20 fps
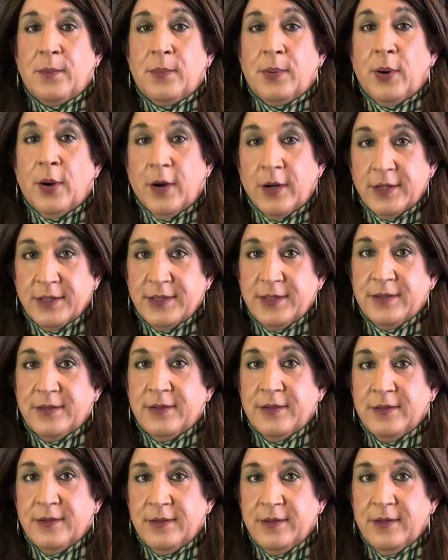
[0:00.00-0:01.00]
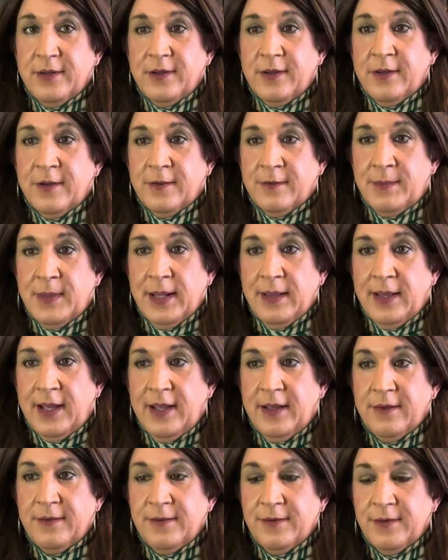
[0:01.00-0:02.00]
parts of my
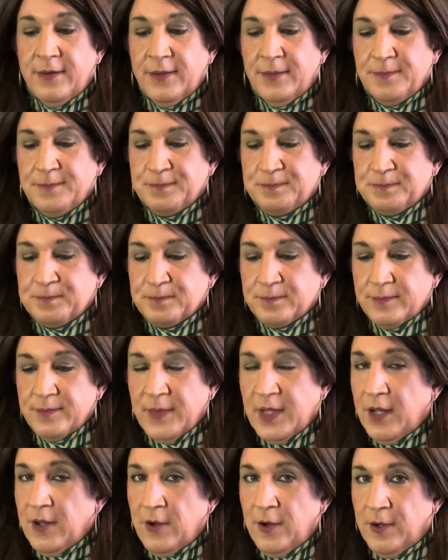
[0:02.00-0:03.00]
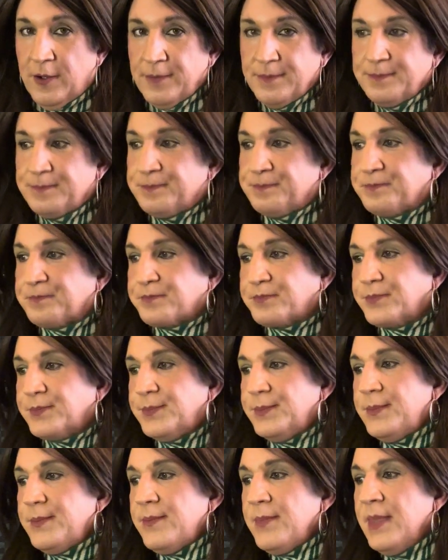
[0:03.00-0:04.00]
life, not all,
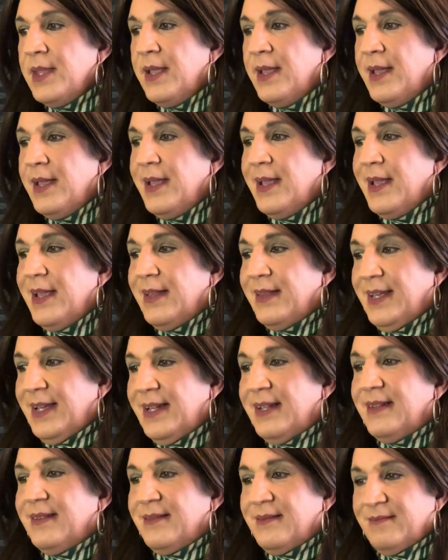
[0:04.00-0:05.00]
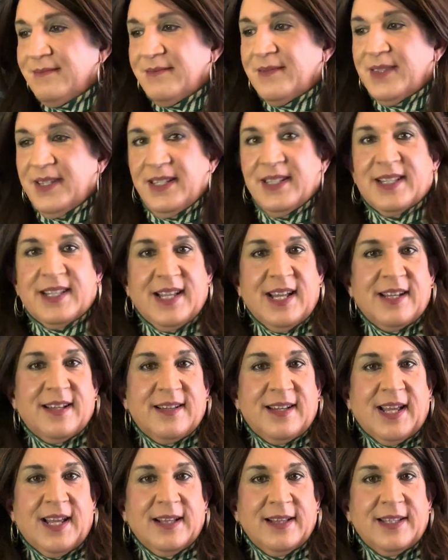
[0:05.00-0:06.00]
that is kind of
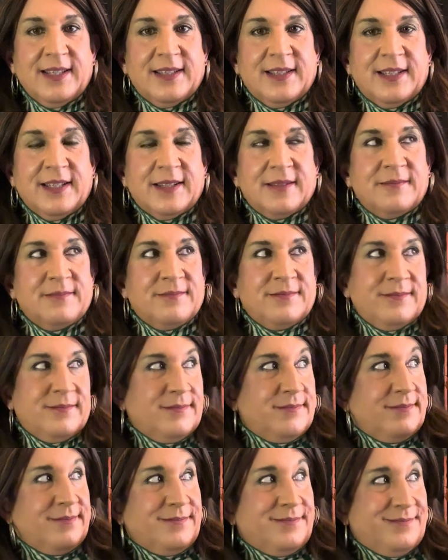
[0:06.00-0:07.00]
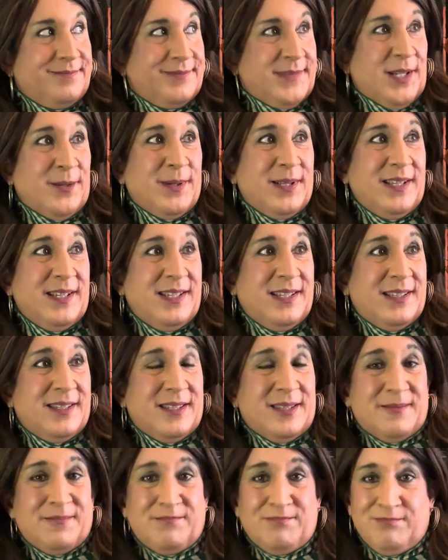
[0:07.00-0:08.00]
nihilistic. There really is
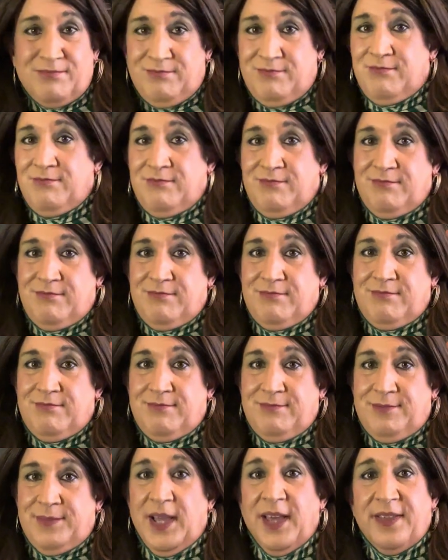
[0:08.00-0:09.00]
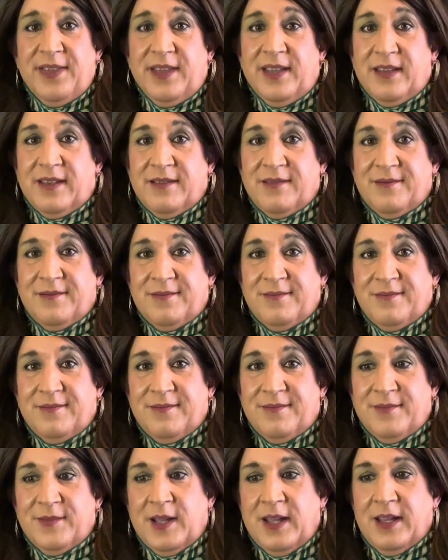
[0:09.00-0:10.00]
nothing,
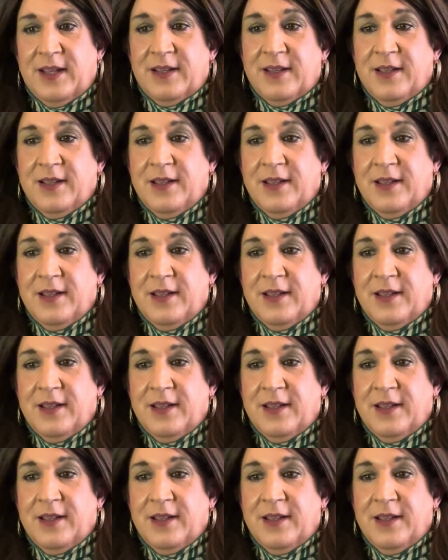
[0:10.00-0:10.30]
right?